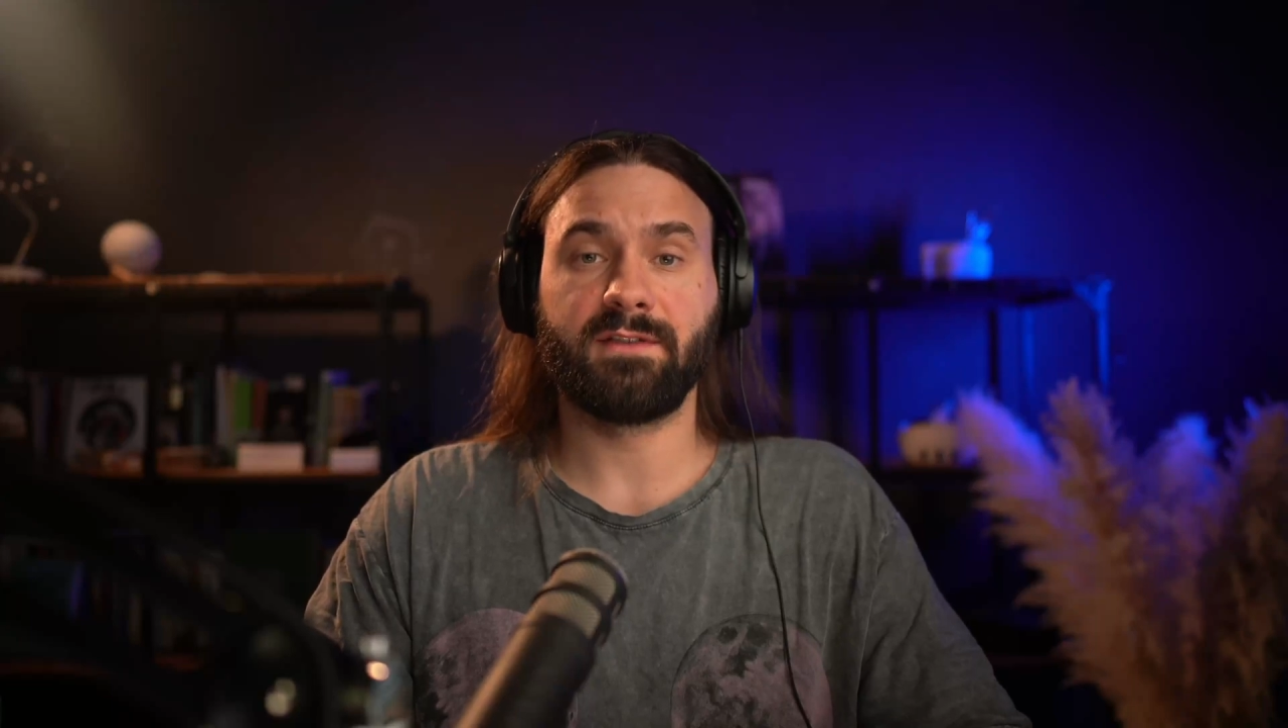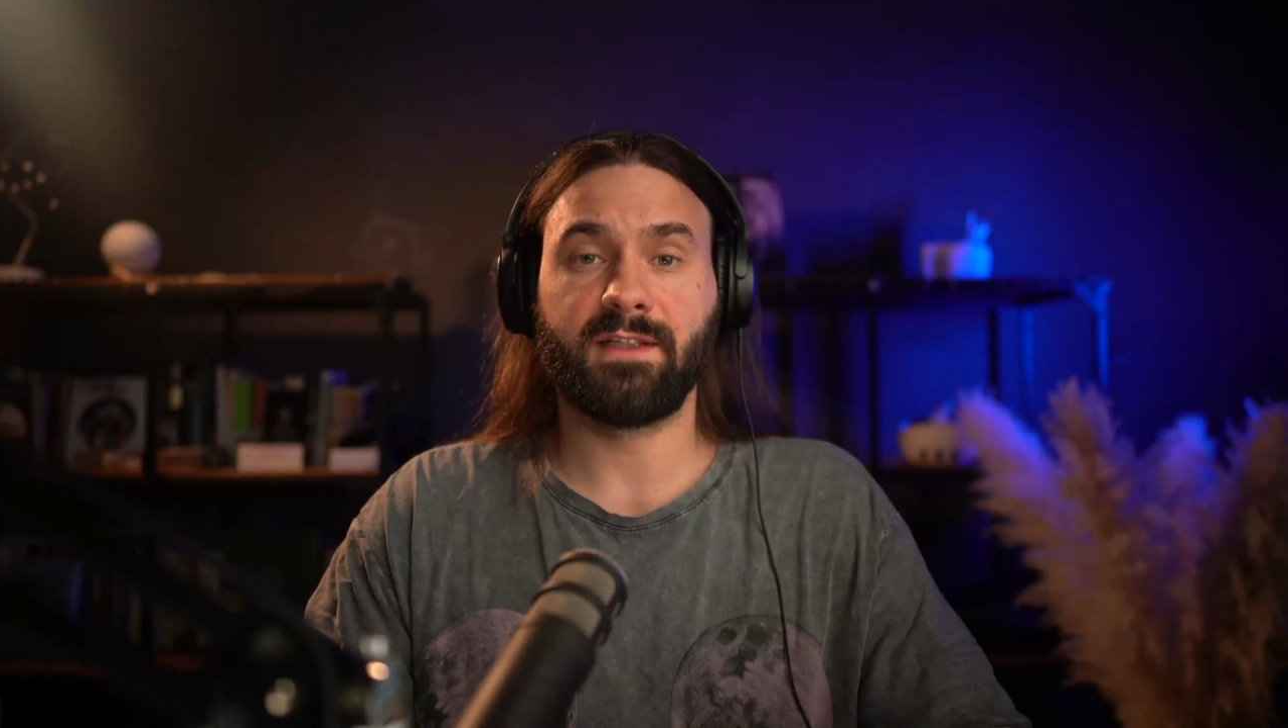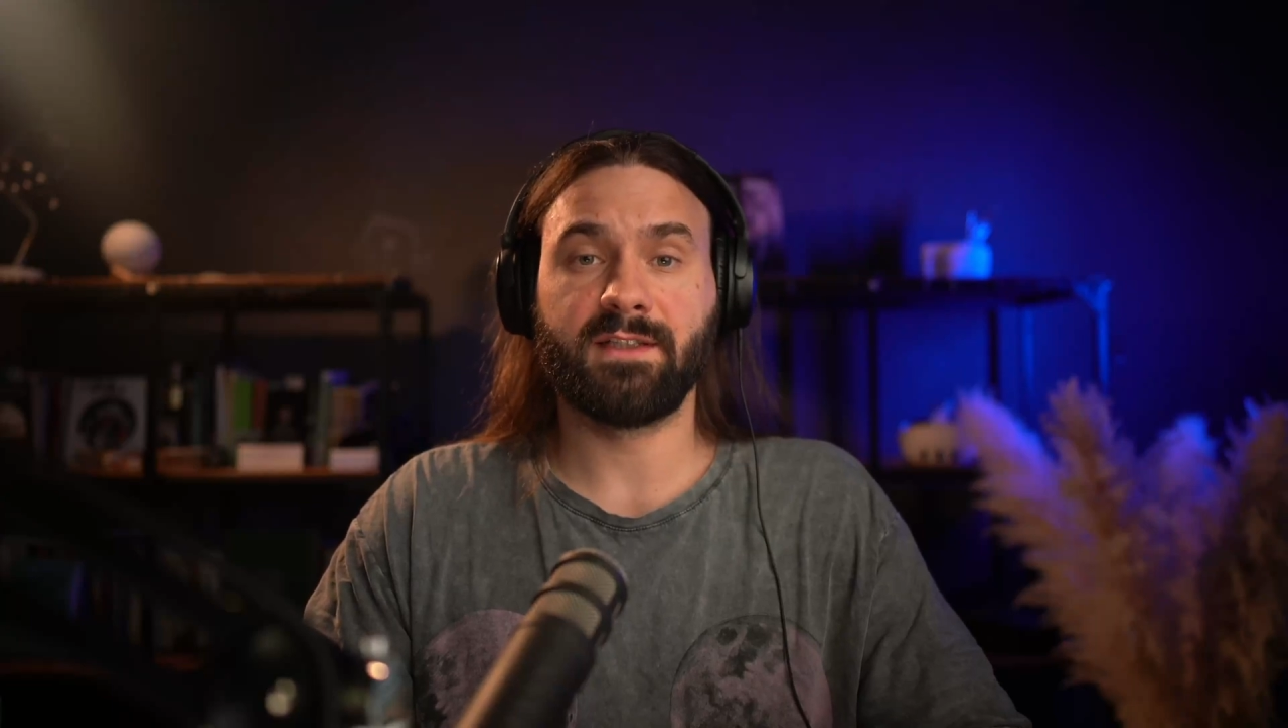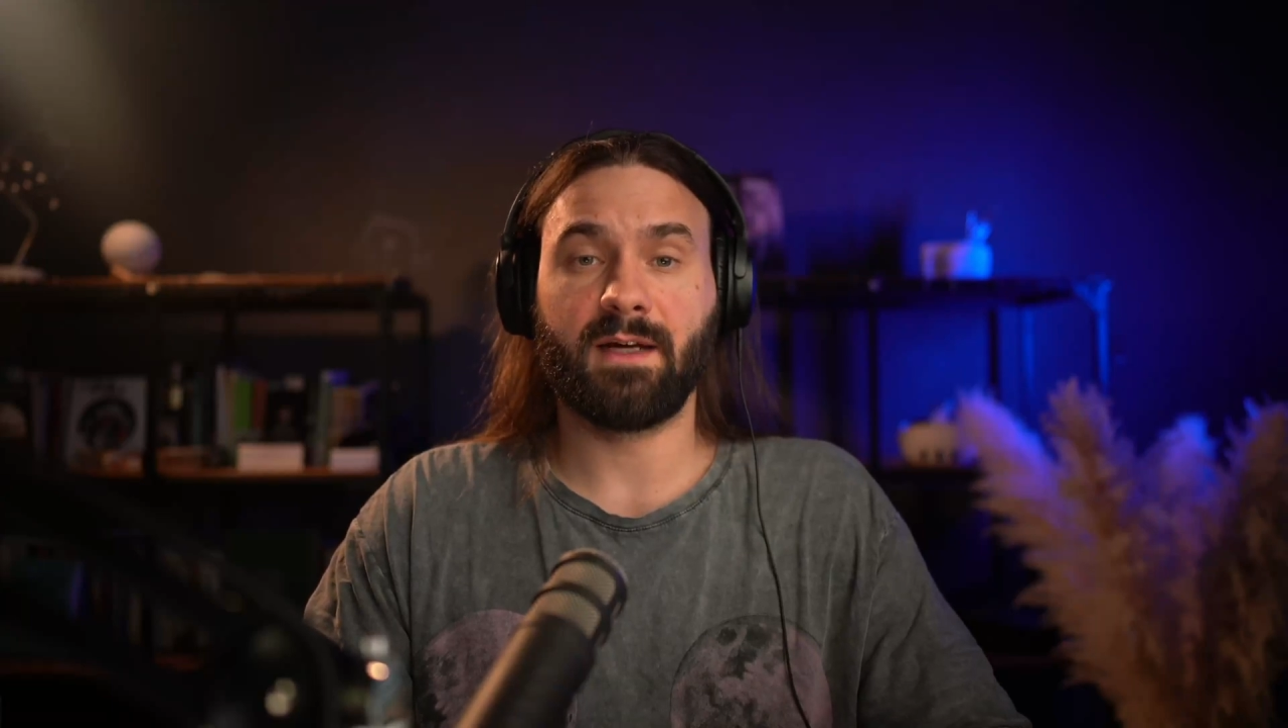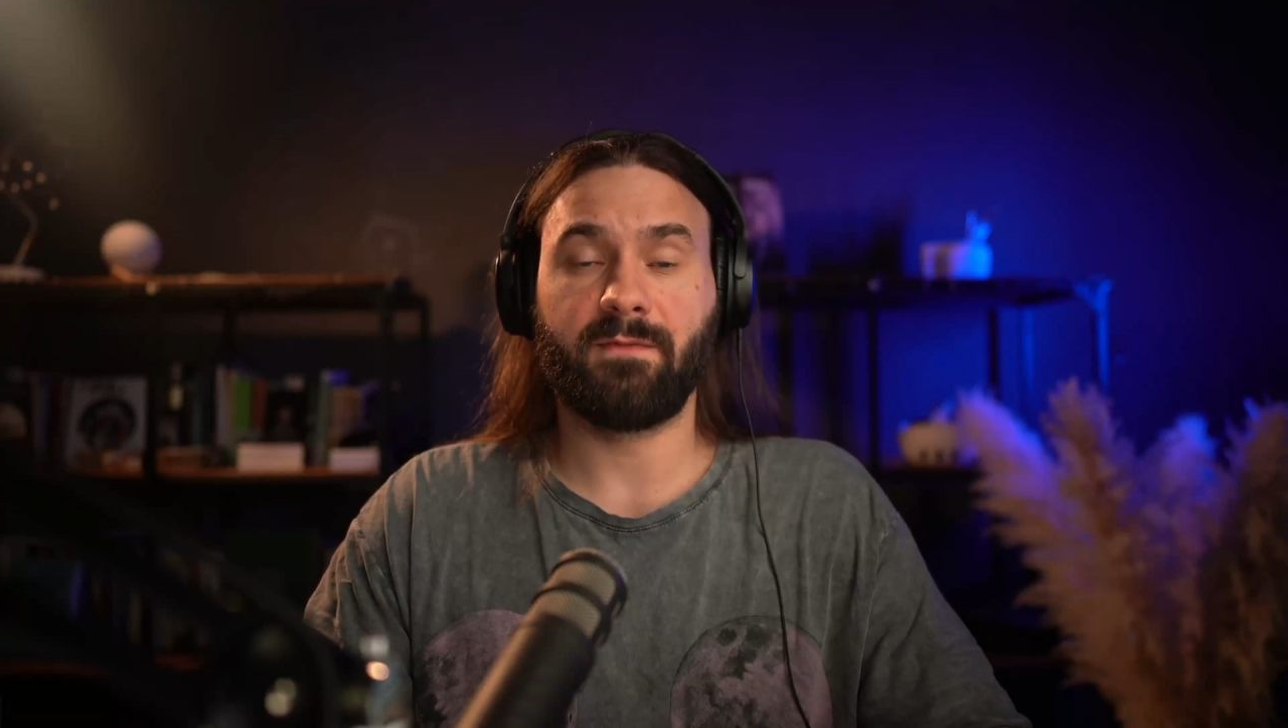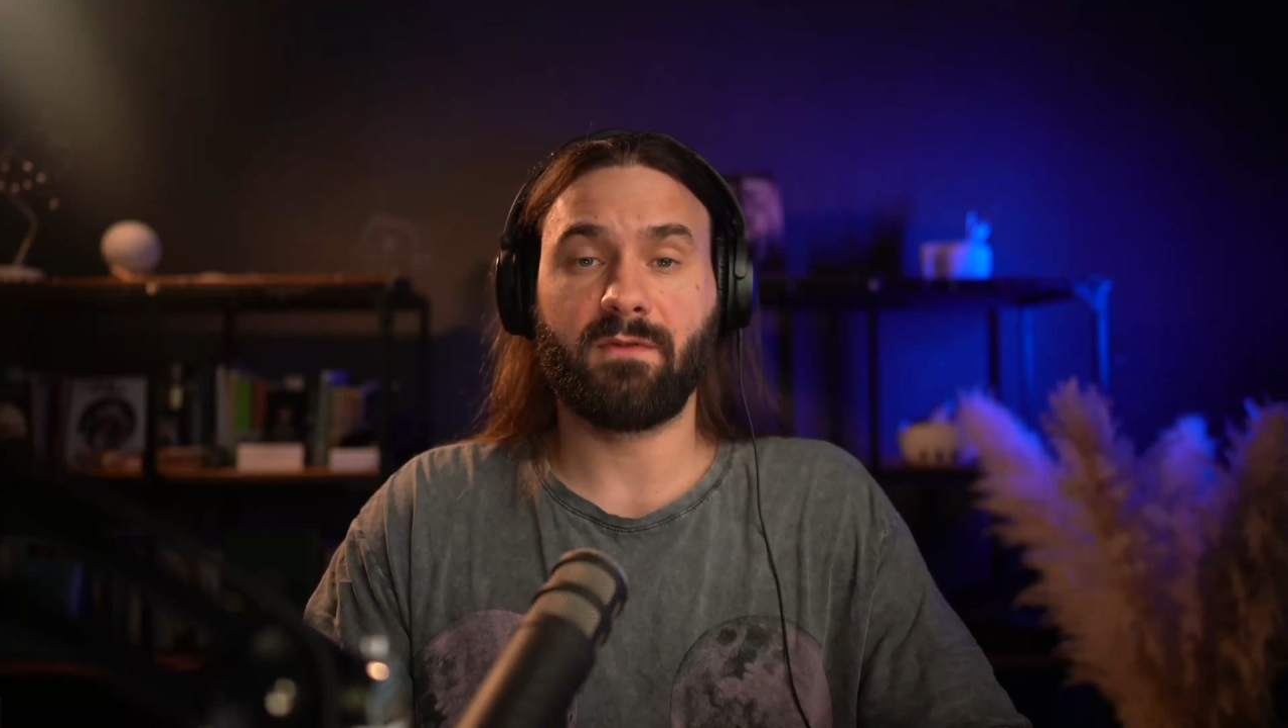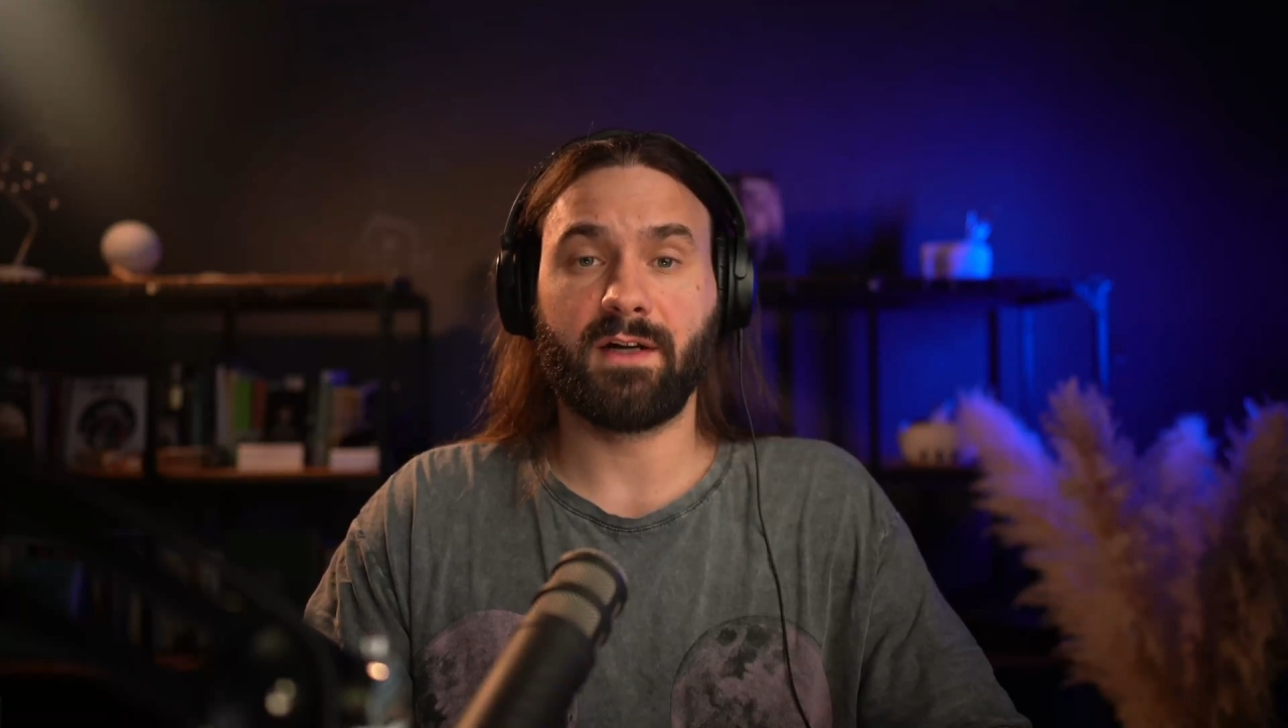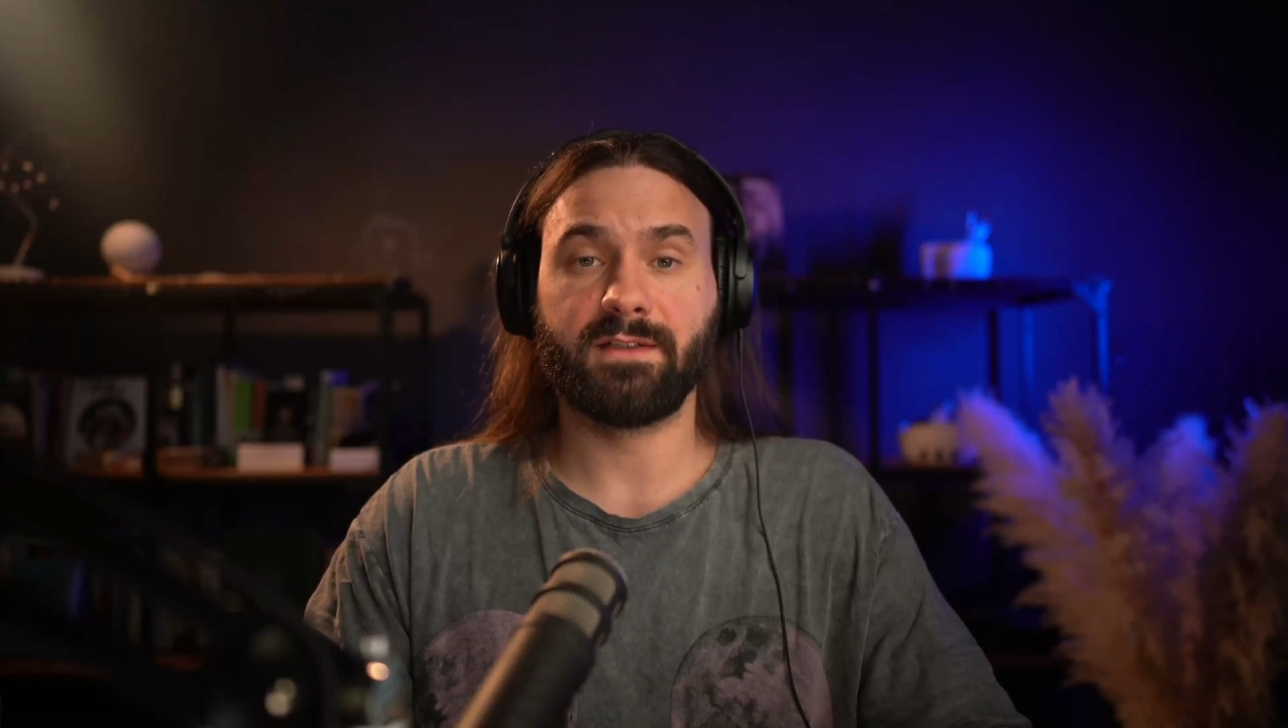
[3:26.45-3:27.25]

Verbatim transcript: sets up for us.